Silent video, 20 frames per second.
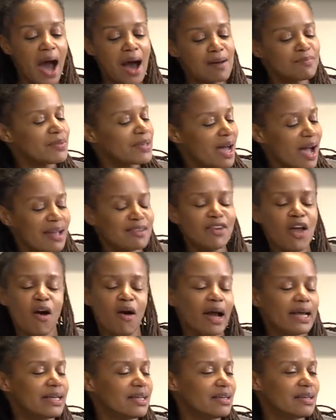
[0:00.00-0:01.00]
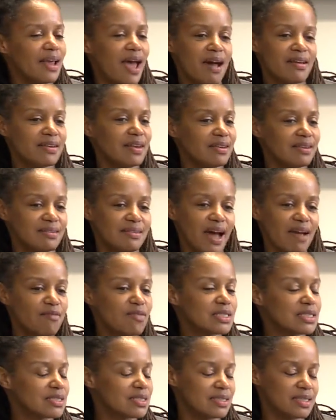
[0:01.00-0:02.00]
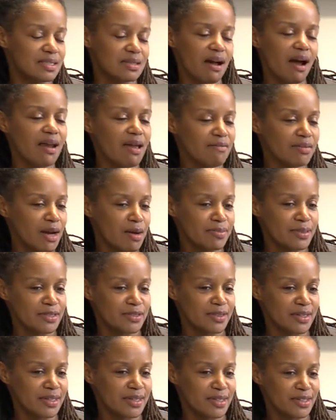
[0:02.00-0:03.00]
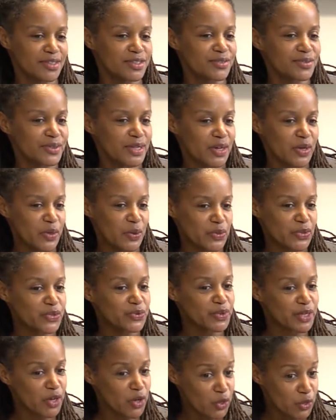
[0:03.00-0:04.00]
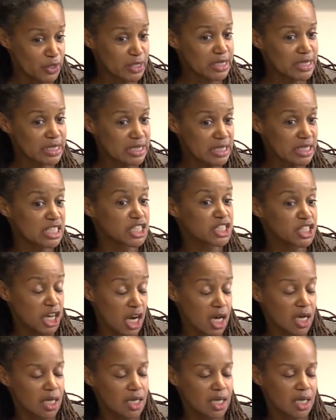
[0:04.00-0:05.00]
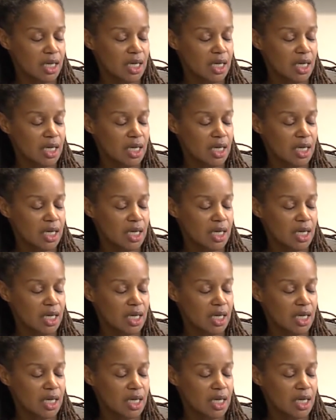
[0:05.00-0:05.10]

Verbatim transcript: I know I didn't have, I did not have an opportunity to rehearse this chunk